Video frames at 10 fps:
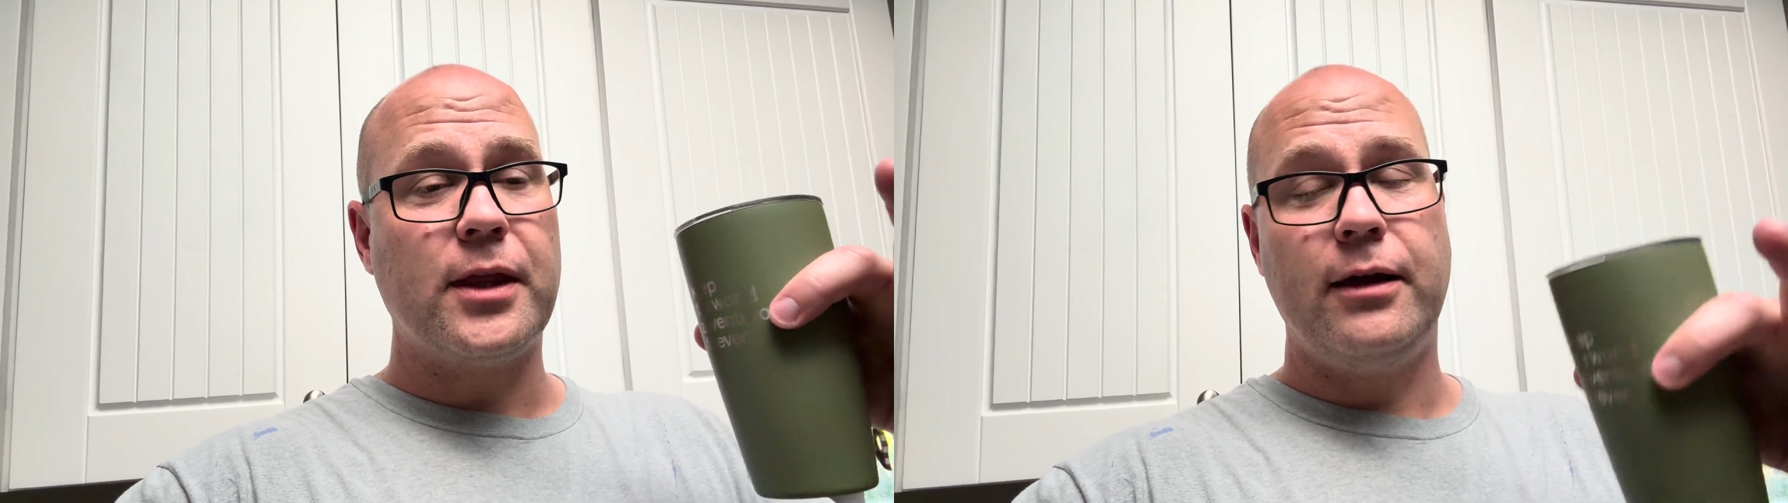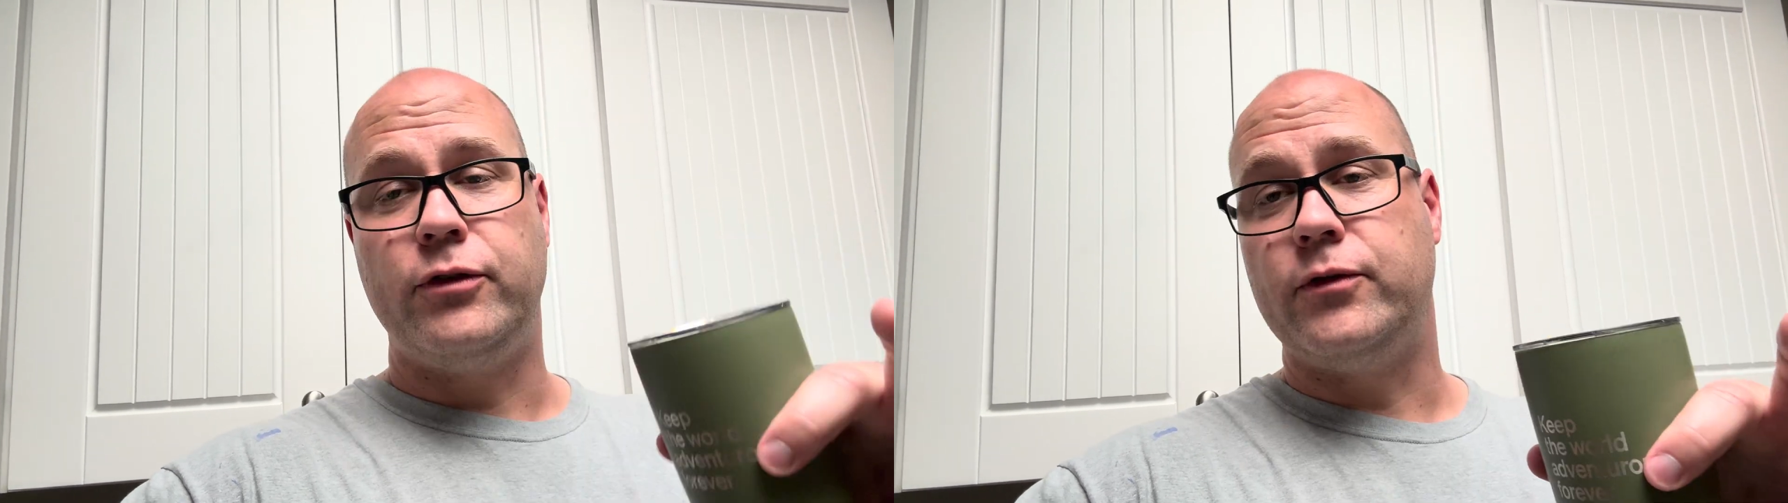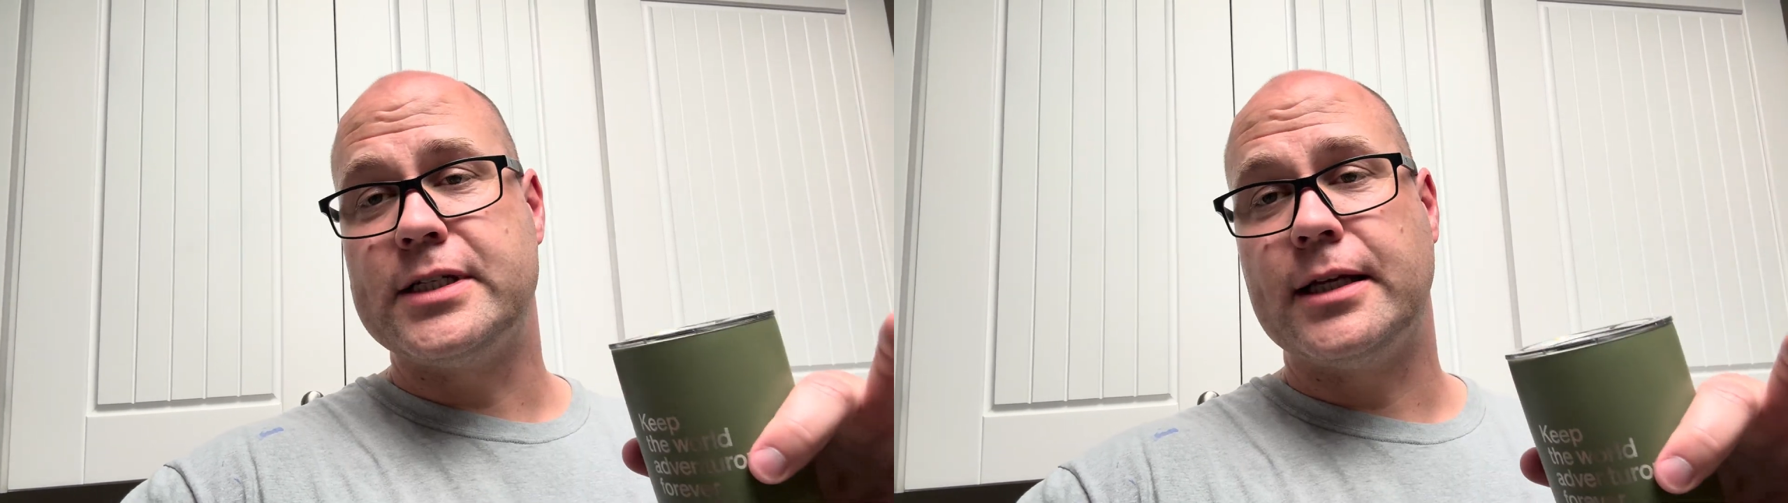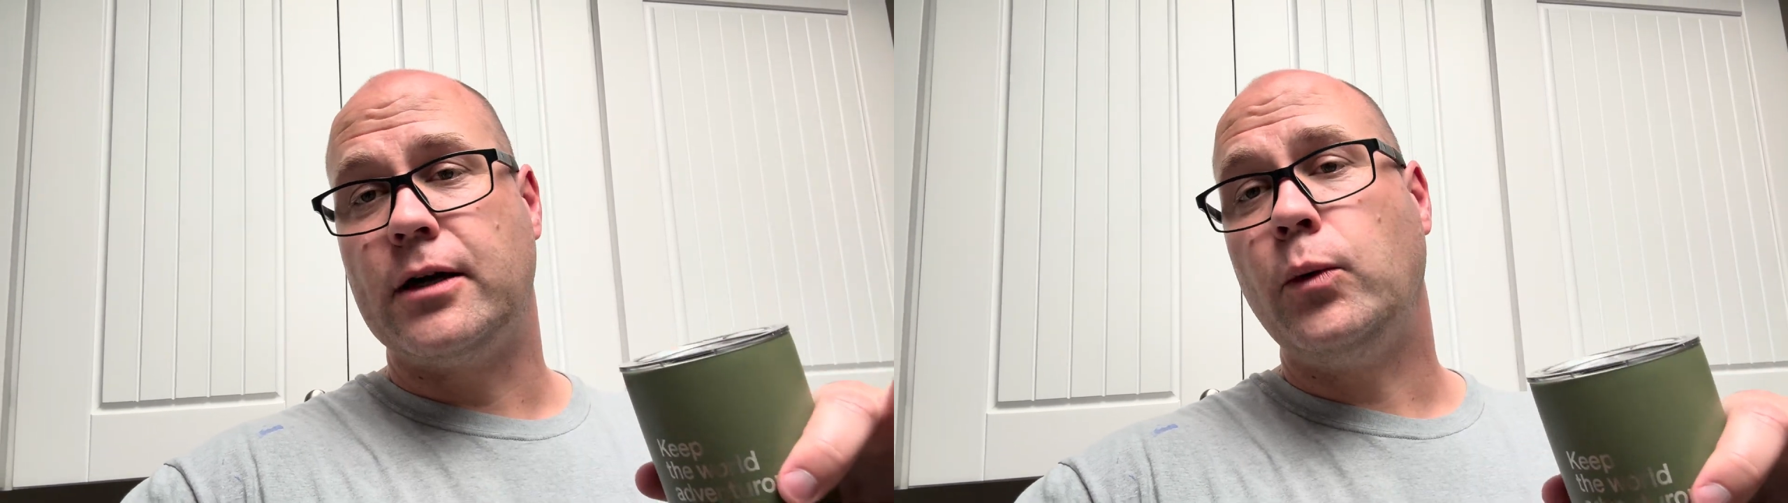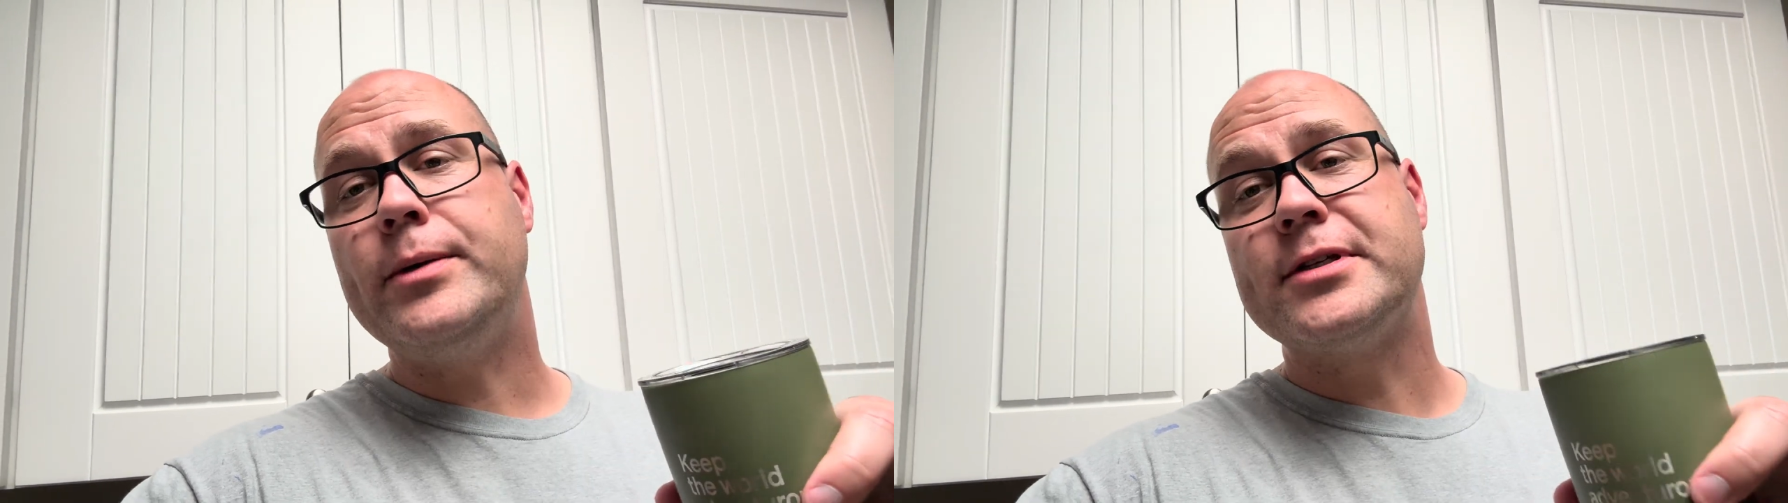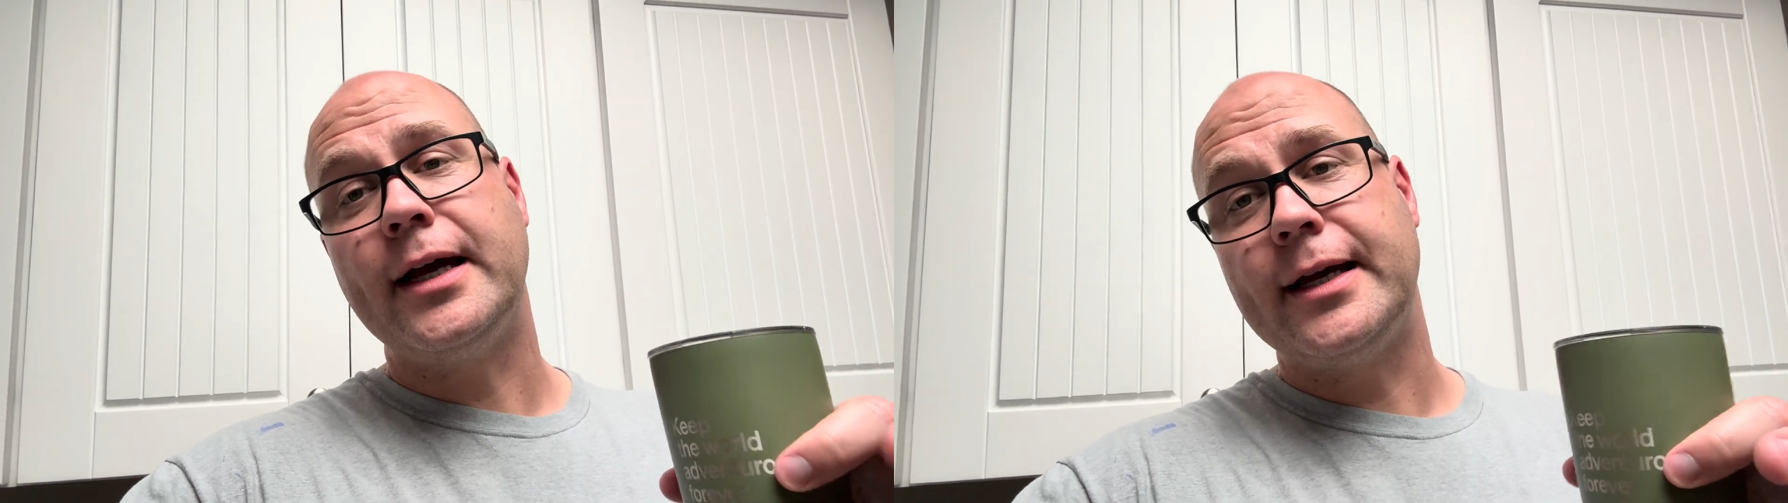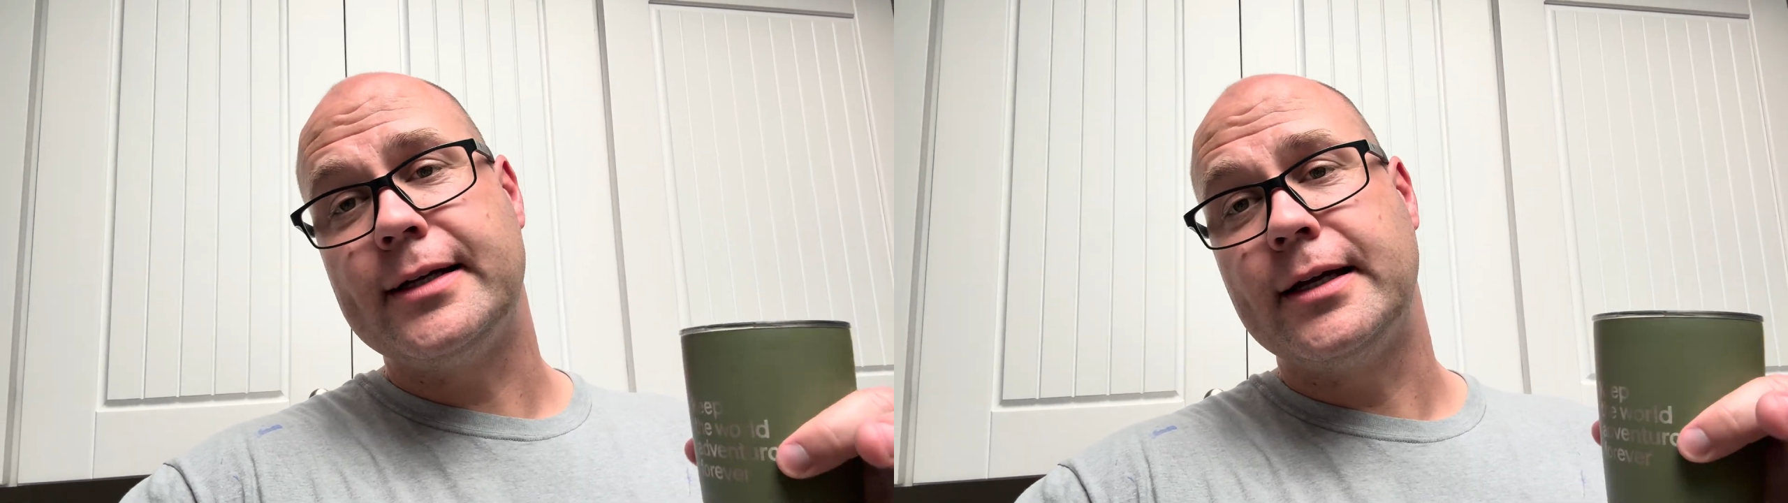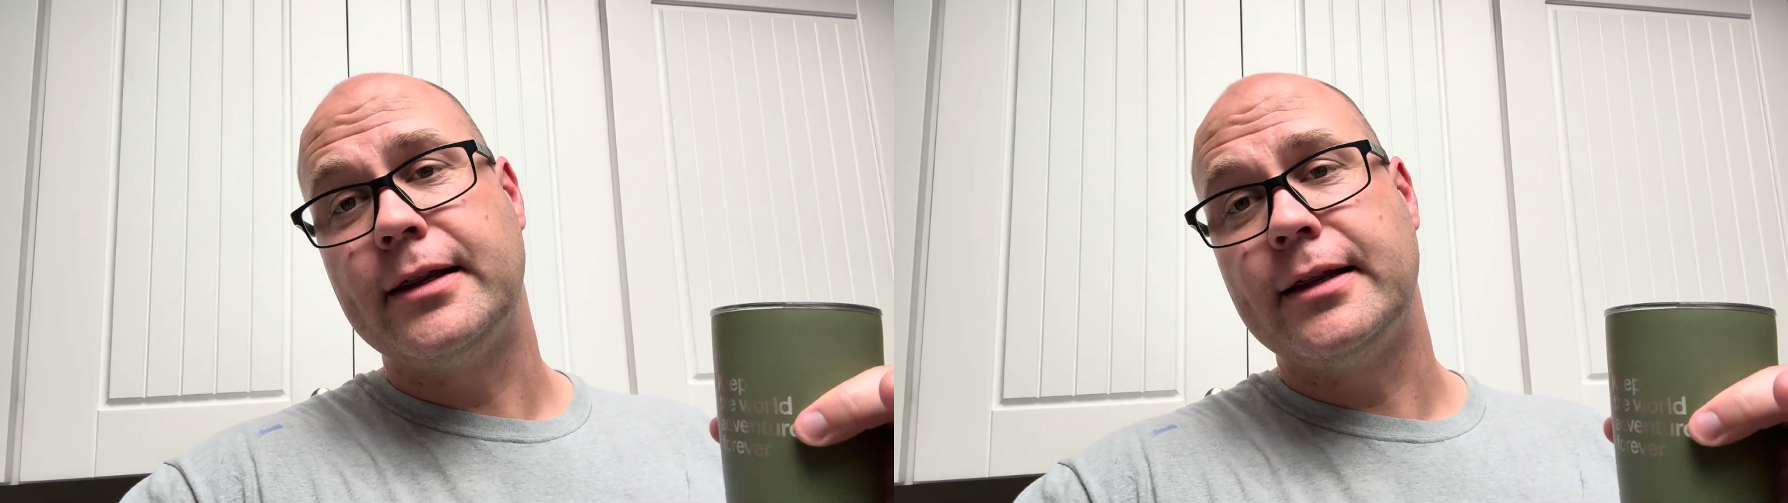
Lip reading: if you visit their website,